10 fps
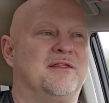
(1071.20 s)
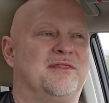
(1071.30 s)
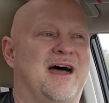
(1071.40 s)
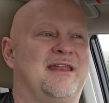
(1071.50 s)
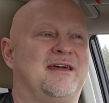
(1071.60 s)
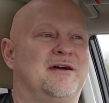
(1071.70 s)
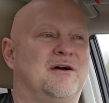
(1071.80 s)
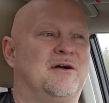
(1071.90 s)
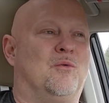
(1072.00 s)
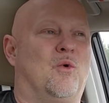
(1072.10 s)
that
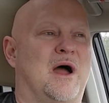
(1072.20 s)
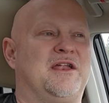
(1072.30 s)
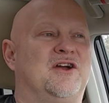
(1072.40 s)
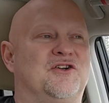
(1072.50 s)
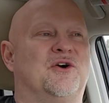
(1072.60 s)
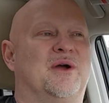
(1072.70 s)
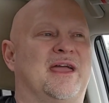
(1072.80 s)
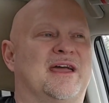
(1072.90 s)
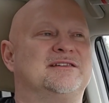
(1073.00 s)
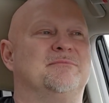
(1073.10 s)
what you're
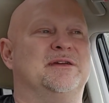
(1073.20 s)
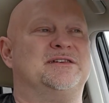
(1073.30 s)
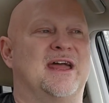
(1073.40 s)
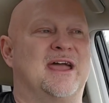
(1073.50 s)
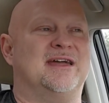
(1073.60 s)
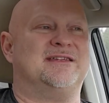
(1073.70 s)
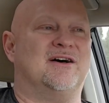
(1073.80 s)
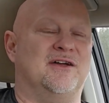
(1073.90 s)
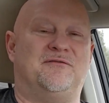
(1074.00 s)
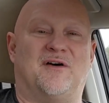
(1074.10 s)
doing is a mistake
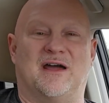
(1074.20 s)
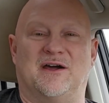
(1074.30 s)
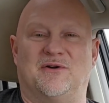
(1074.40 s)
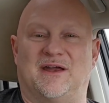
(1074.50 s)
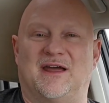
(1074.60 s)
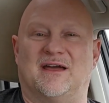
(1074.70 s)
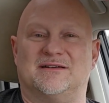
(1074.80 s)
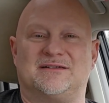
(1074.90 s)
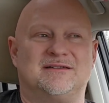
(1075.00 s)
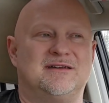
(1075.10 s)
until you find out it
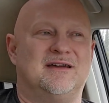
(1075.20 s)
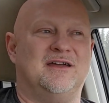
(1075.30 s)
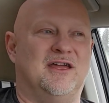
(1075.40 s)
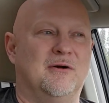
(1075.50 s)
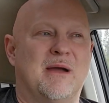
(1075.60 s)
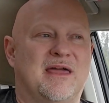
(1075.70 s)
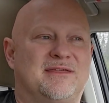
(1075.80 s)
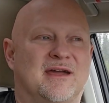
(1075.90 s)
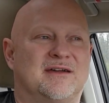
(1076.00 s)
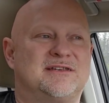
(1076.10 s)
is. You may
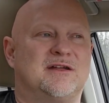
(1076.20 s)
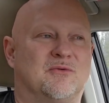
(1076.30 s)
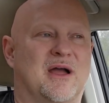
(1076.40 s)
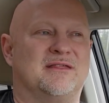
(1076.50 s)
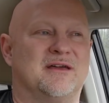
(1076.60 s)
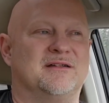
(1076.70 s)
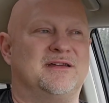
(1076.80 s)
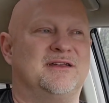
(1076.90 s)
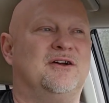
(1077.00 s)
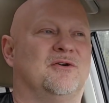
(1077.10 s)
think it's the right thing
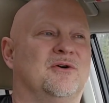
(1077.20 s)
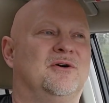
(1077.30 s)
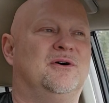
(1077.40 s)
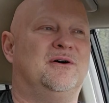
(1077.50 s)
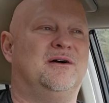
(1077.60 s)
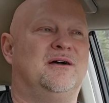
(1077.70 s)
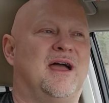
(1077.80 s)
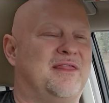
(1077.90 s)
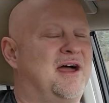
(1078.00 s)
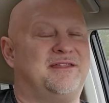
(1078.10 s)
to do,
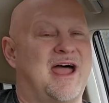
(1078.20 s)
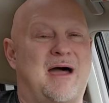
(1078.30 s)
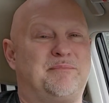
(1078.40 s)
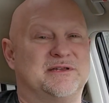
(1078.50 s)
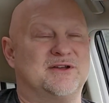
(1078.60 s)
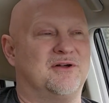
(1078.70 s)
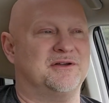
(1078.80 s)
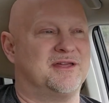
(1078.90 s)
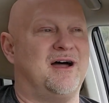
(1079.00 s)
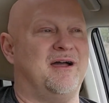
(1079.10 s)
and that happens all the
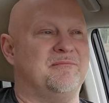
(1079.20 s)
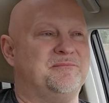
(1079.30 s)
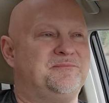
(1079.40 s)
time.